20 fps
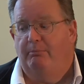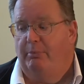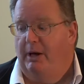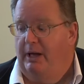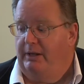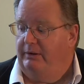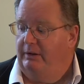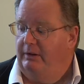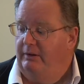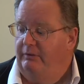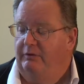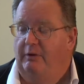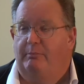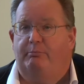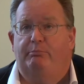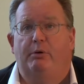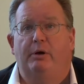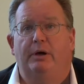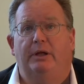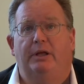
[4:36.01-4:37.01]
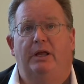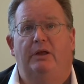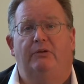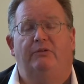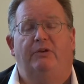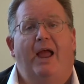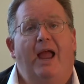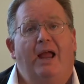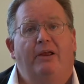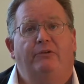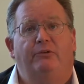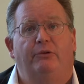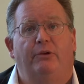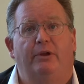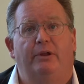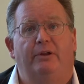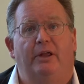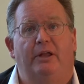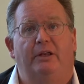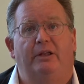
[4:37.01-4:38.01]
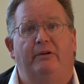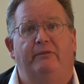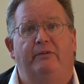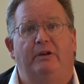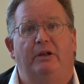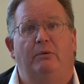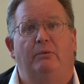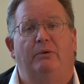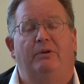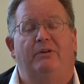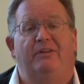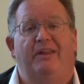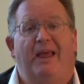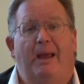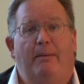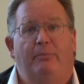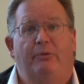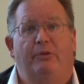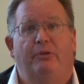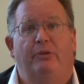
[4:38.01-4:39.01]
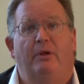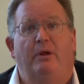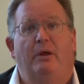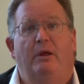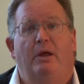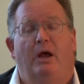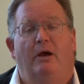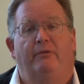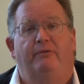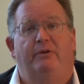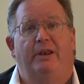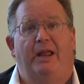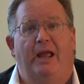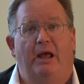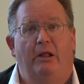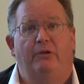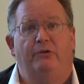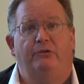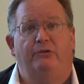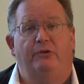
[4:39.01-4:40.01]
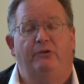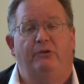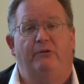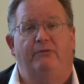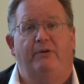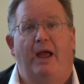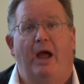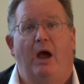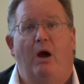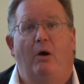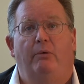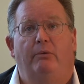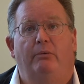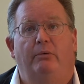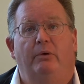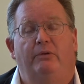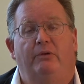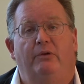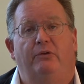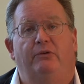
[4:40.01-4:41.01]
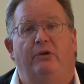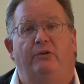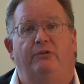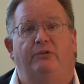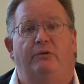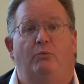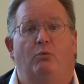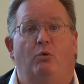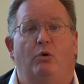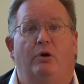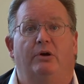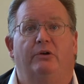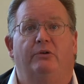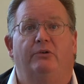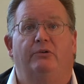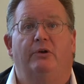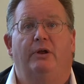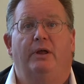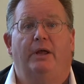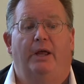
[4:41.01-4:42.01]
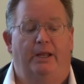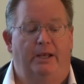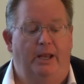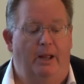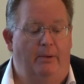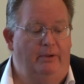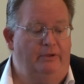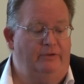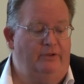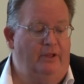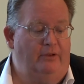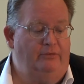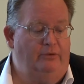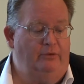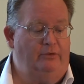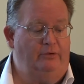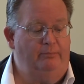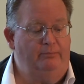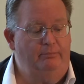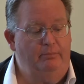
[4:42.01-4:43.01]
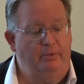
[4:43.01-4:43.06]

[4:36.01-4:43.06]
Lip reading: But the book is excellent in giving you a depth of analysis of how the system works and how it doesn't.